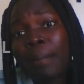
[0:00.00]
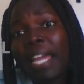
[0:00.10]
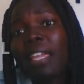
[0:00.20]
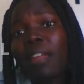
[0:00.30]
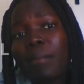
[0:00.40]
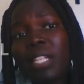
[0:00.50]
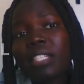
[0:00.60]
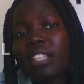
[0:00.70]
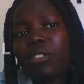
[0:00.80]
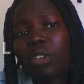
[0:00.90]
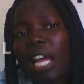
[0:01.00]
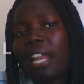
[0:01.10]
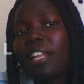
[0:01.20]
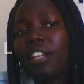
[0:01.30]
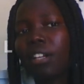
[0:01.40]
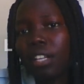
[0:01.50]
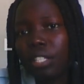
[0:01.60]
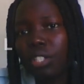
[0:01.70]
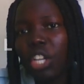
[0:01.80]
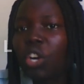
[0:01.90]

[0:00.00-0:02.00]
by a mistake, you can rejoin.